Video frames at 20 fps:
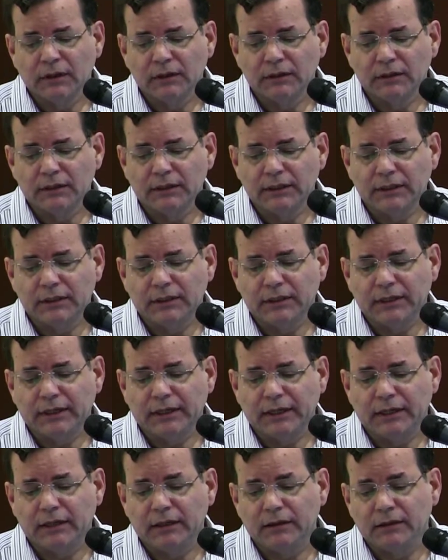did
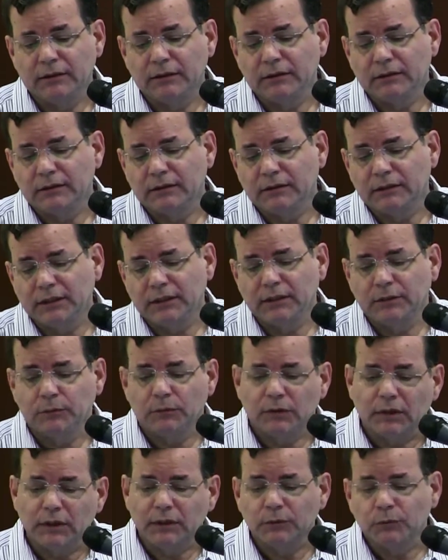a
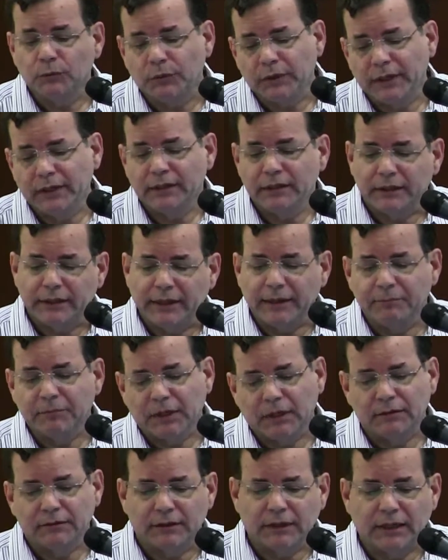T1 weighted
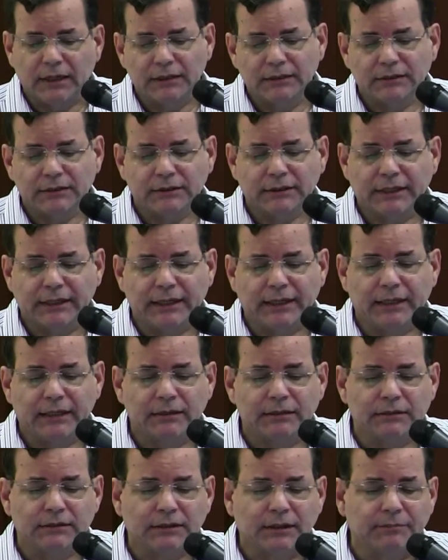MRI
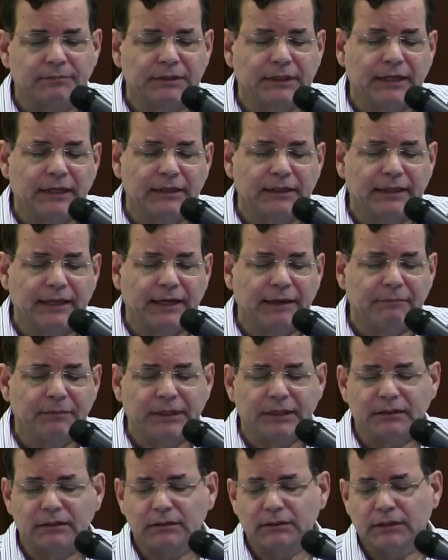scan, some
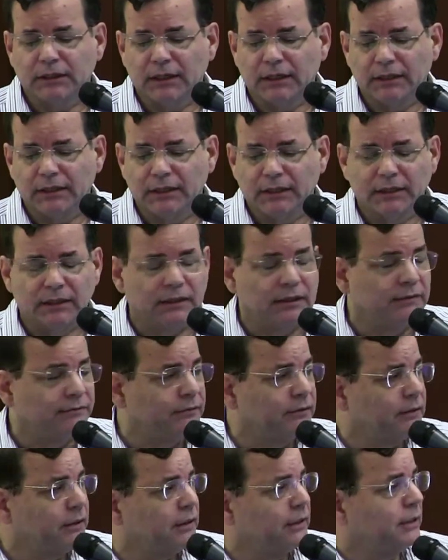dynamic studying
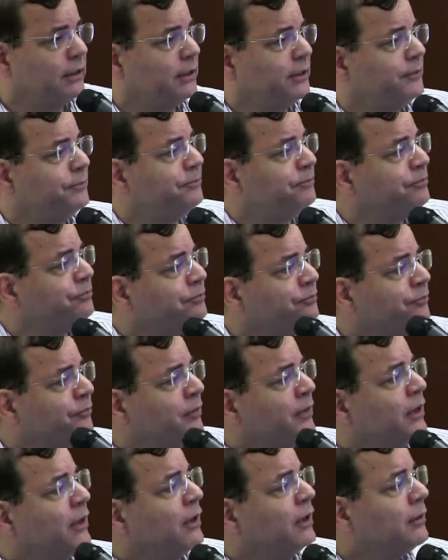of the
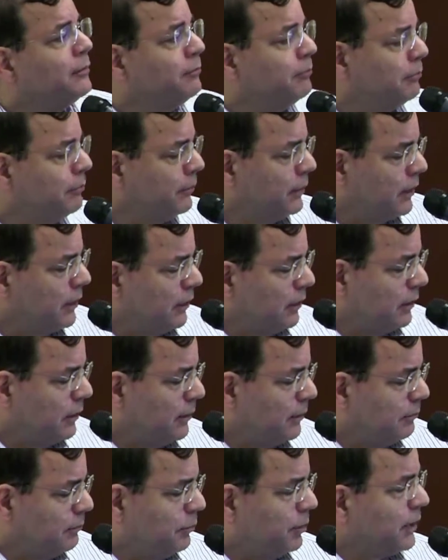
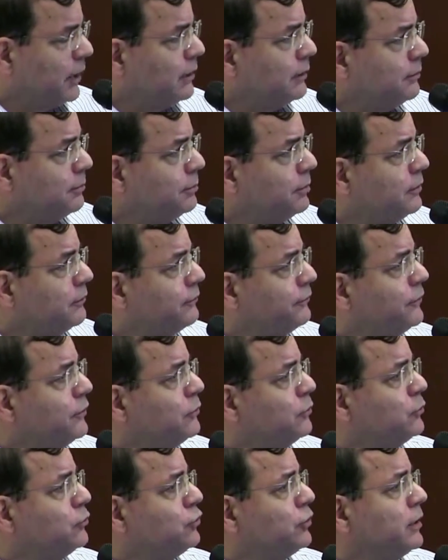blood
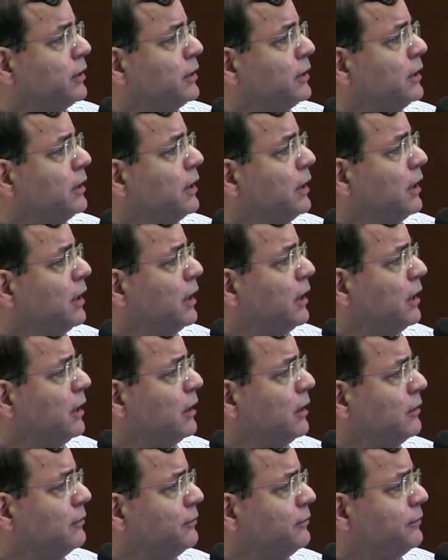perfusion
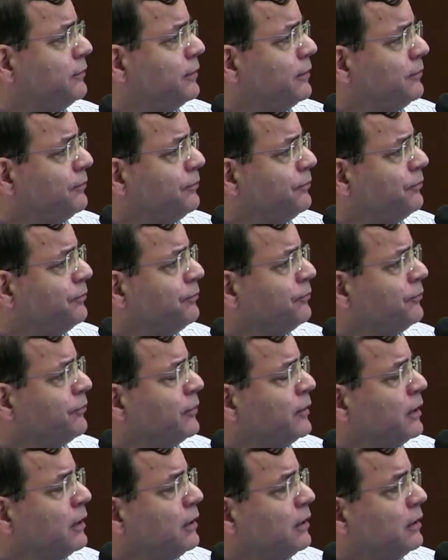of
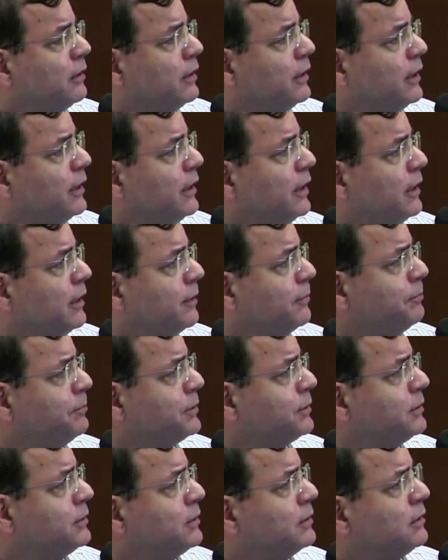the
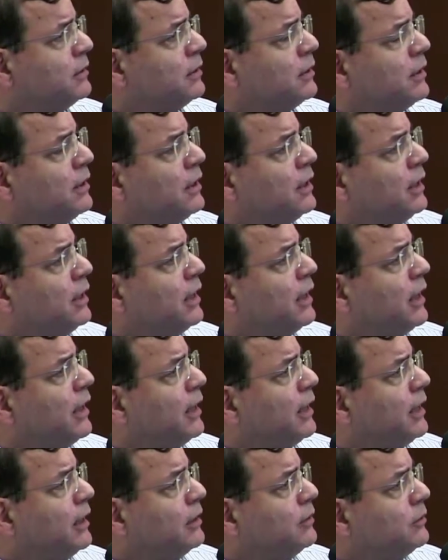hips.
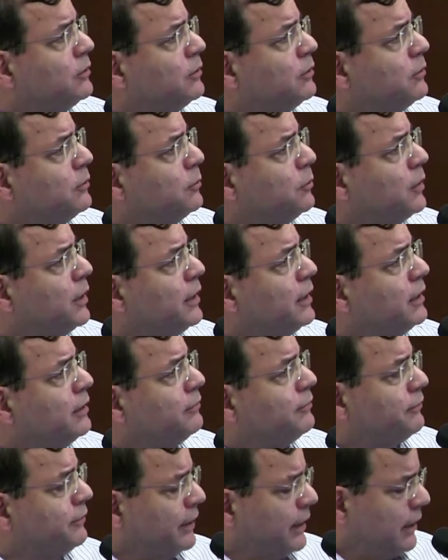And what he
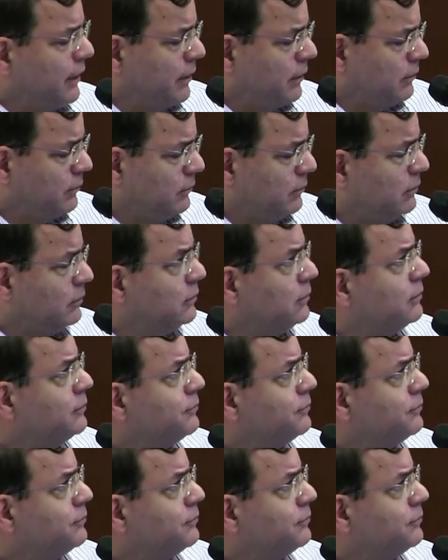found